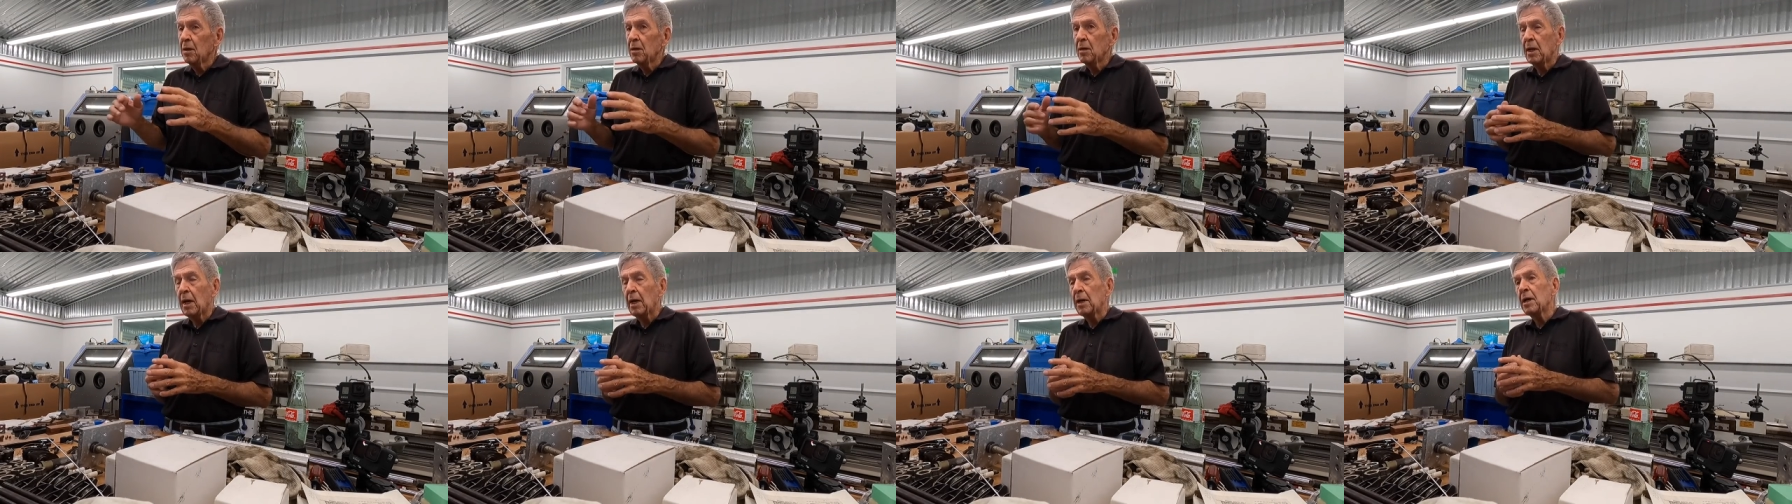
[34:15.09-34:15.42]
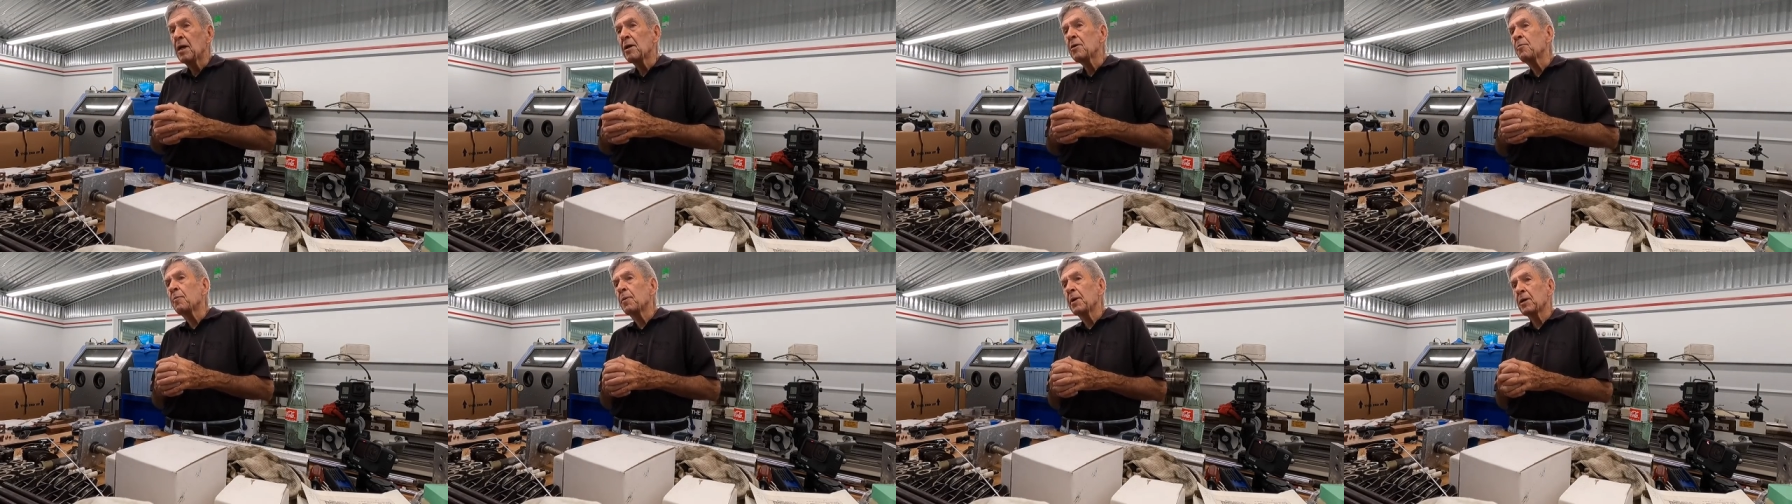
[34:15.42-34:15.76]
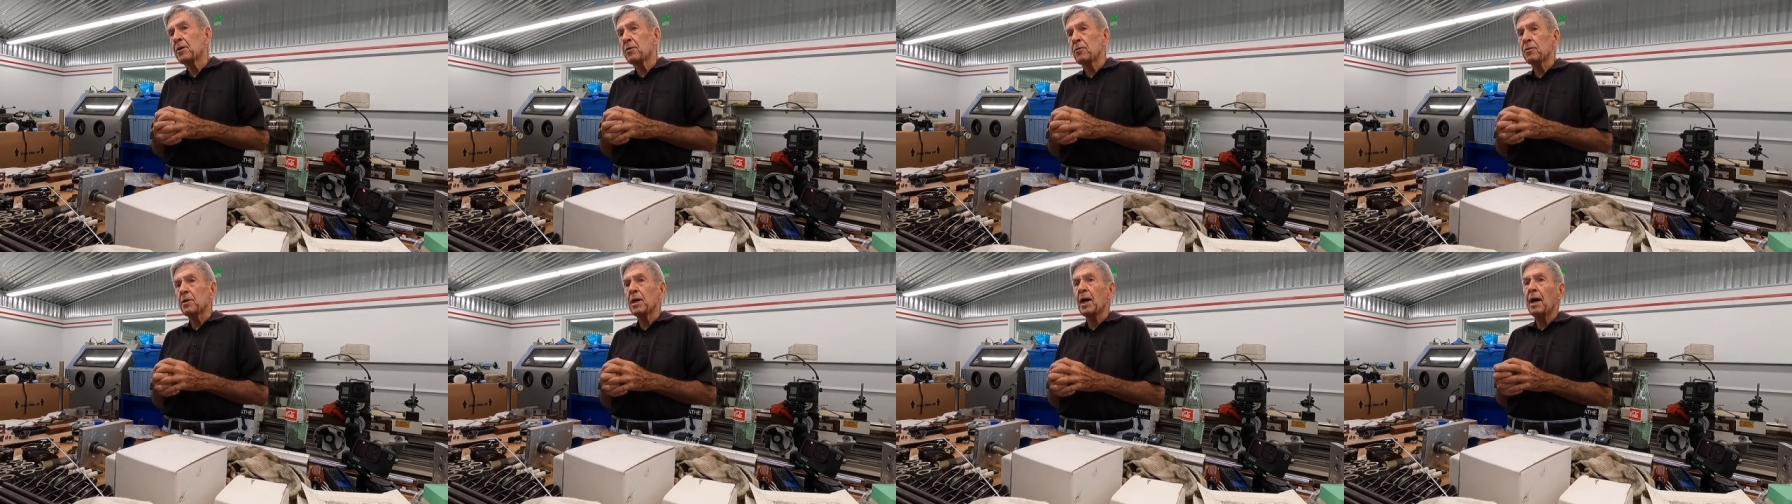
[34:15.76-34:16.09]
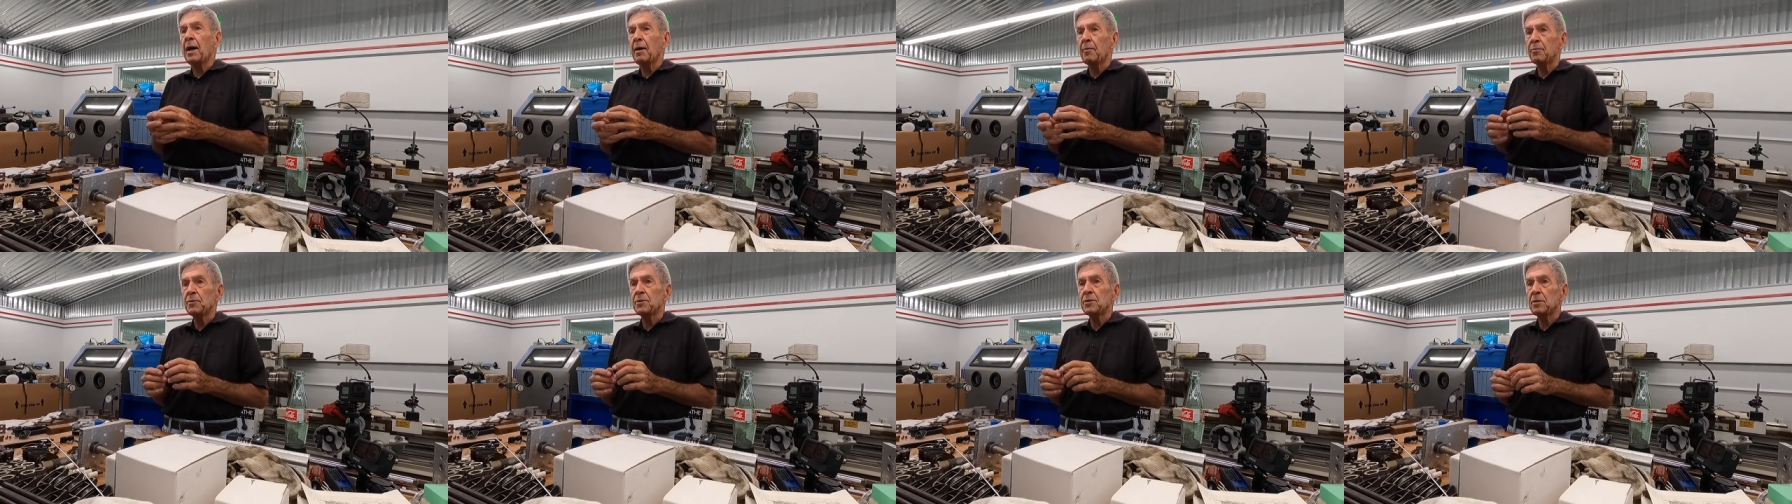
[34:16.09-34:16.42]
Now, you have to pick your
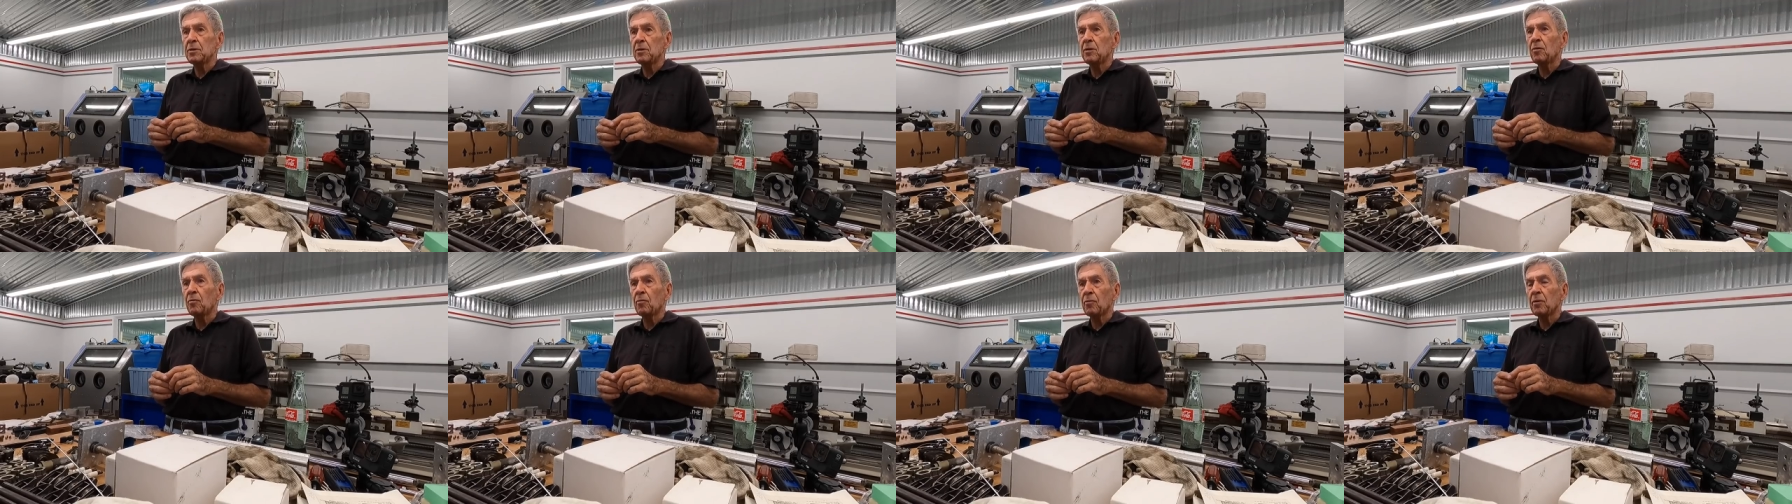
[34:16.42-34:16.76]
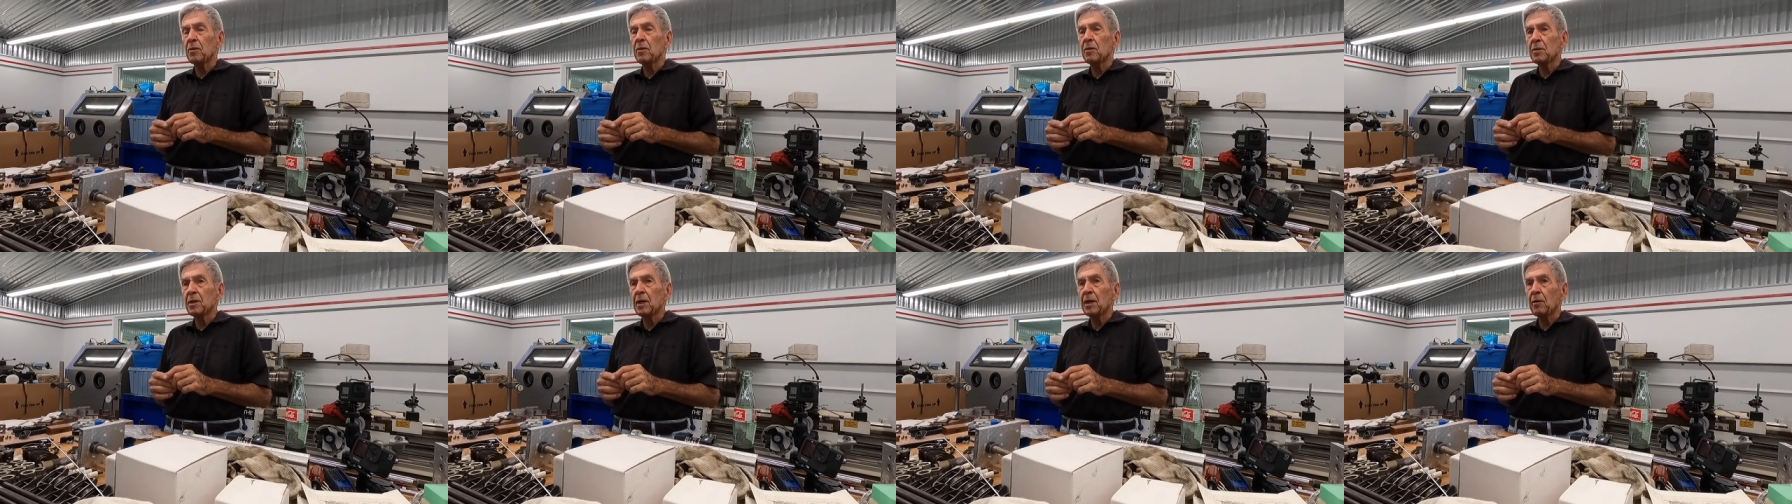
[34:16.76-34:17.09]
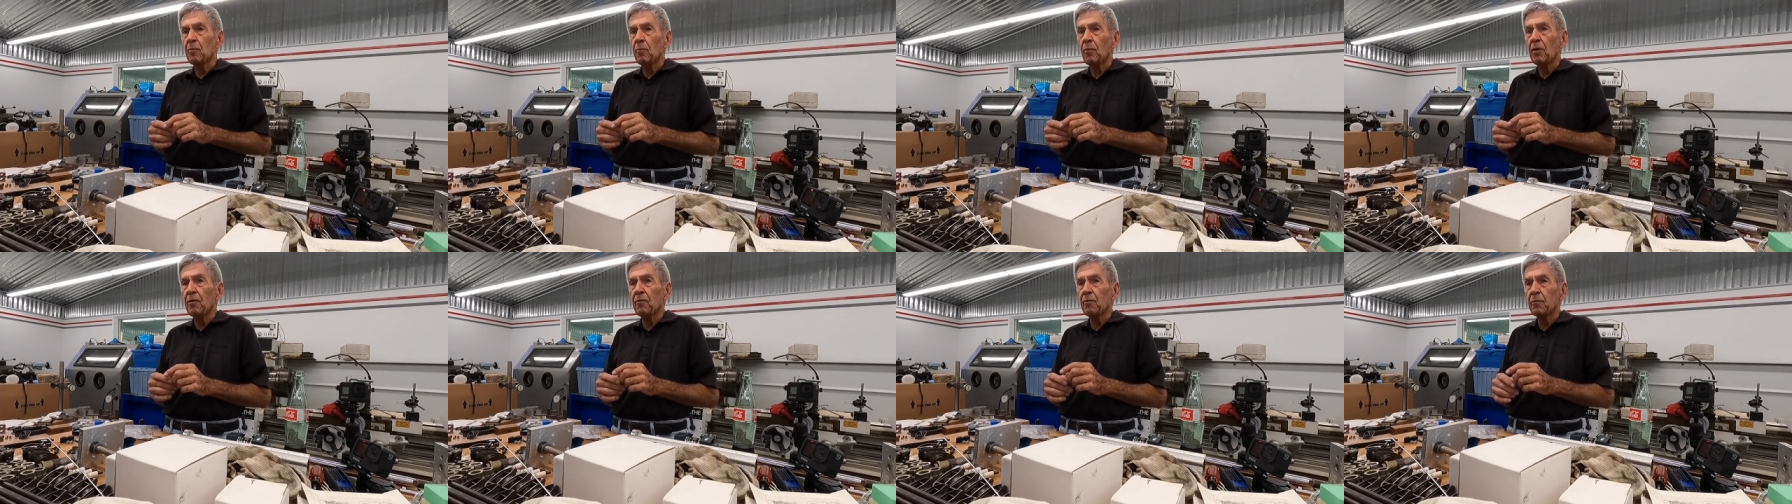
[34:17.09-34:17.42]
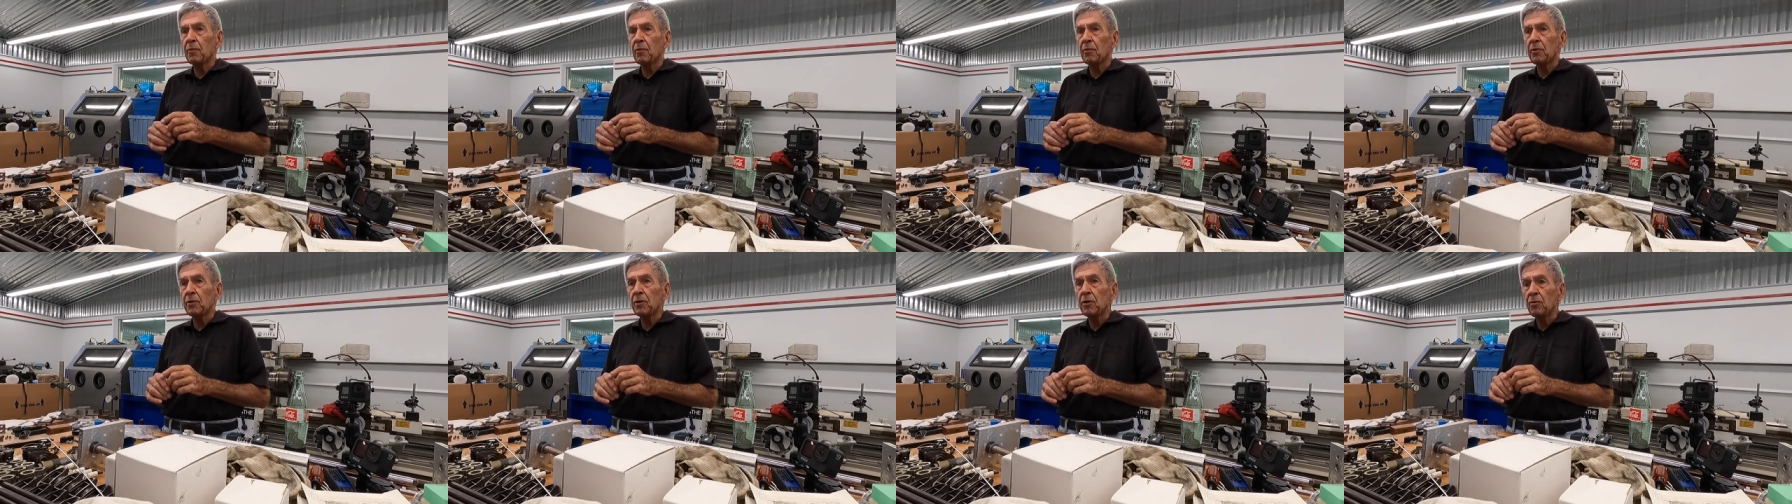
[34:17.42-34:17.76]
times. You don't want to take them away from
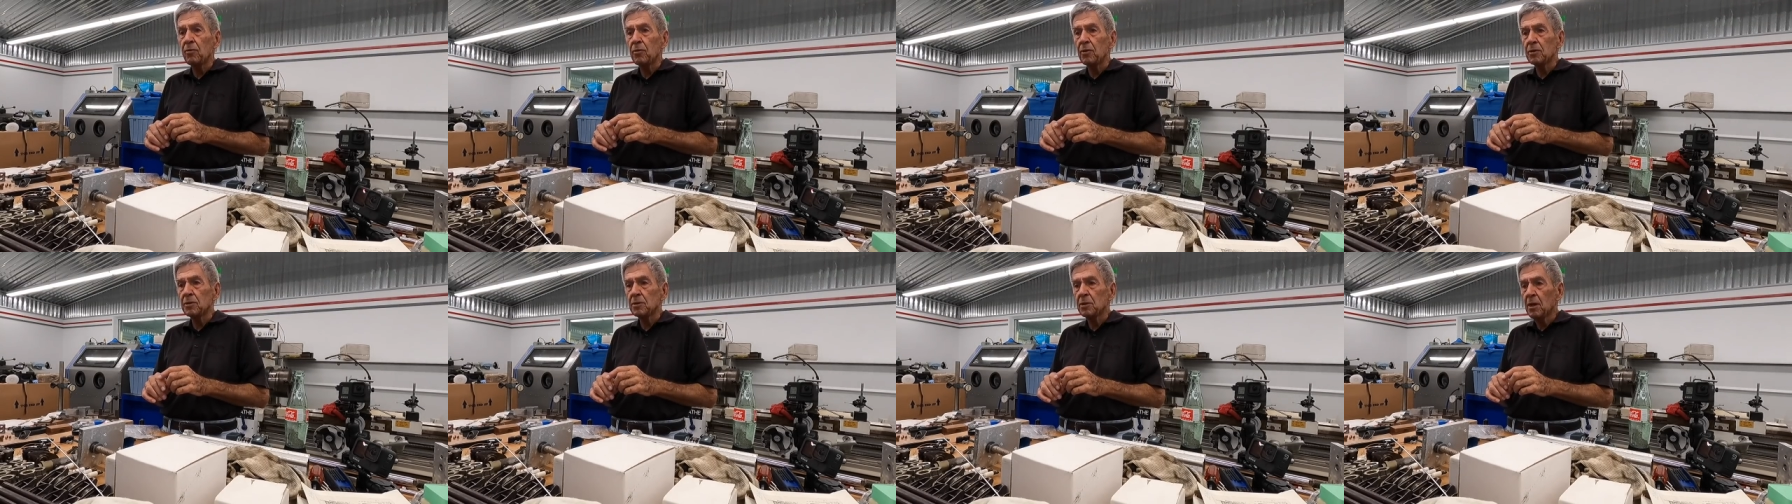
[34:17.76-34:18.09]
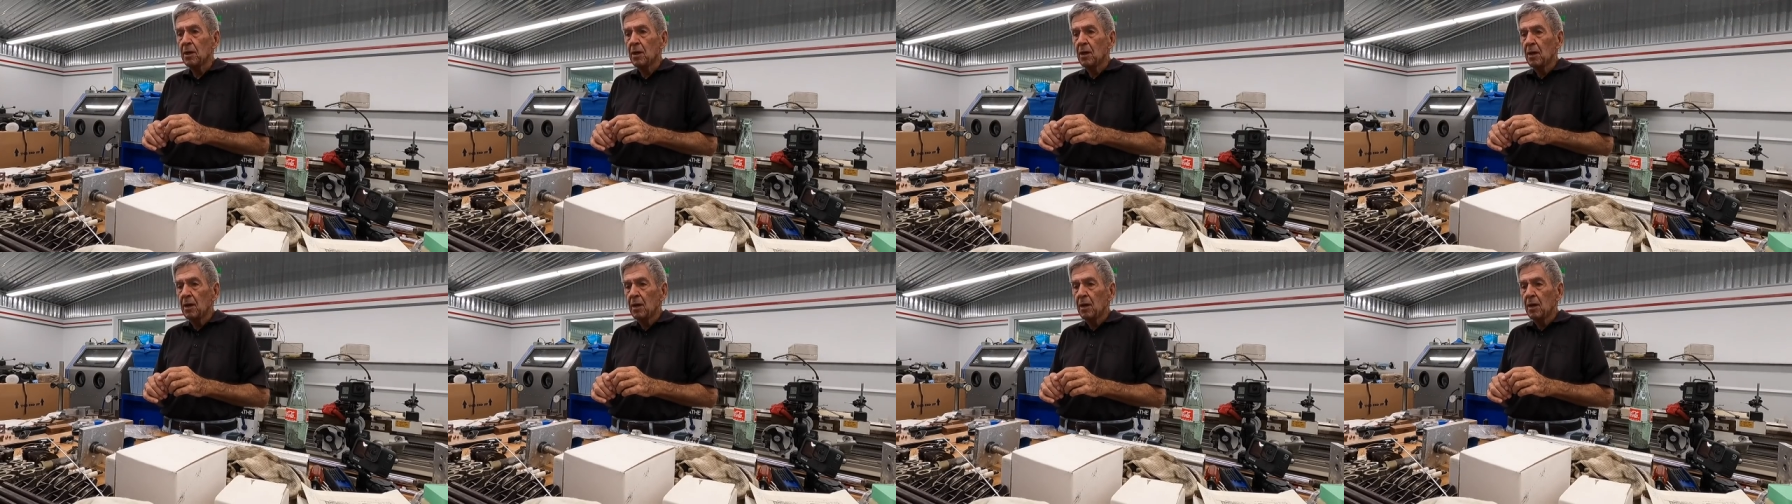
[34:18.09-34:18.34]
their duties,